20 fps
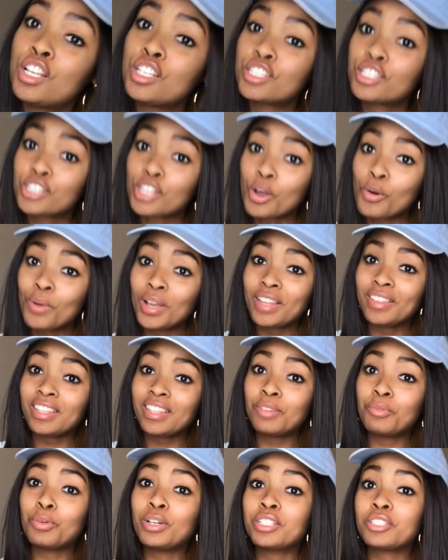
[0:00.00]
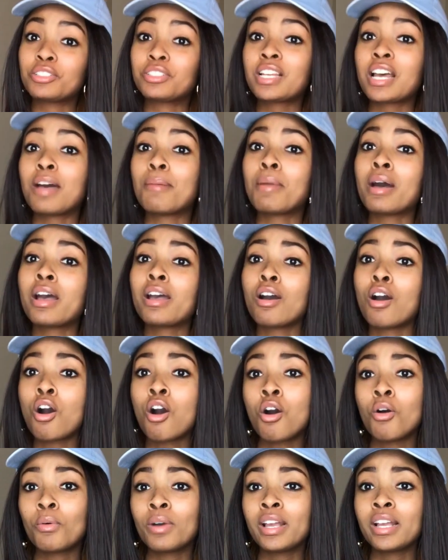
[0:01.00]
So in the wintertime, I
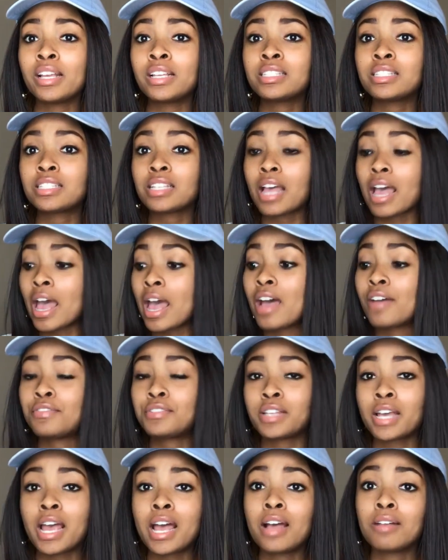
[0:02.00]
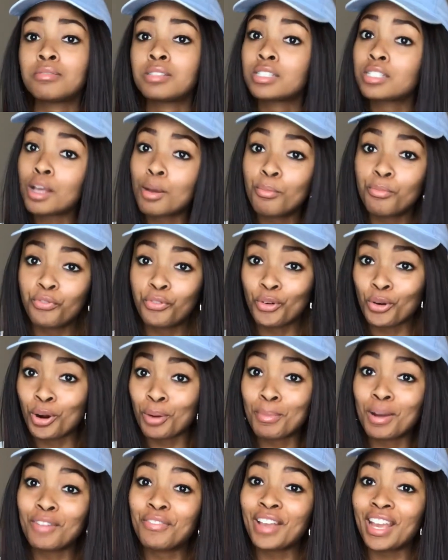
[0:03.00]
always have to have some
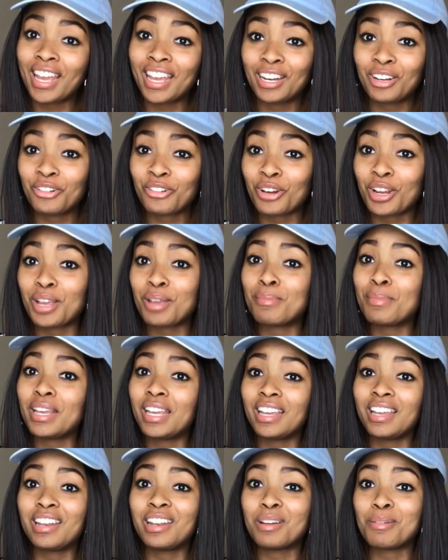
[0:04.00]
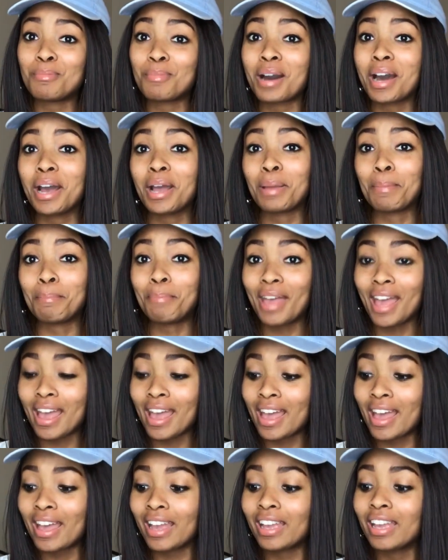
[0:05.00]
form of hand cream in my
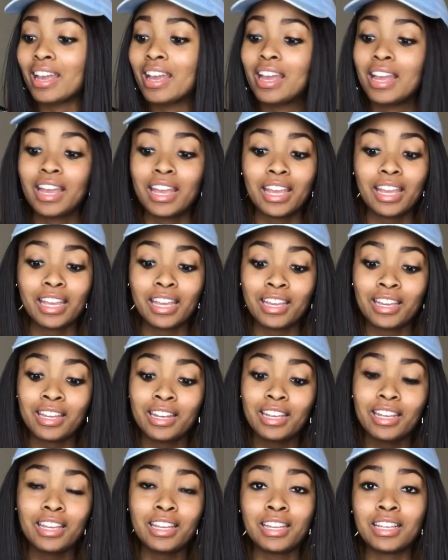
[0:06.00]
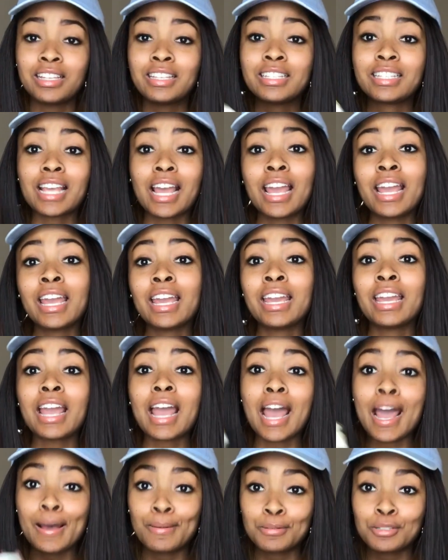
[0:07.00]
bag. It is
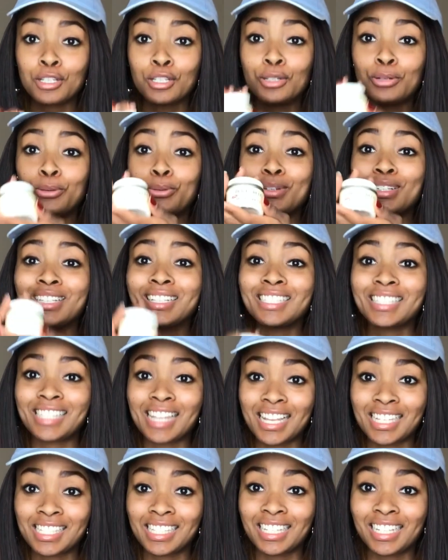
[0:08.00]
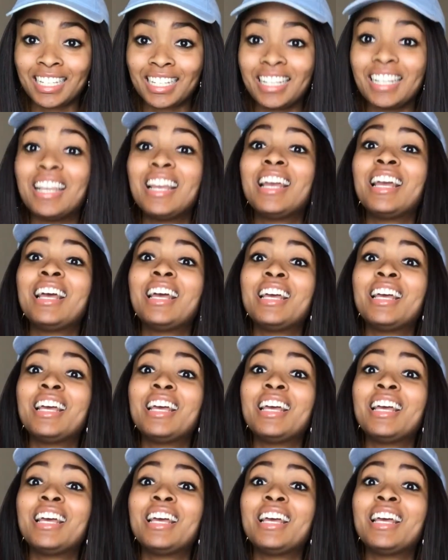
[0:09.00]
a absolute necessity.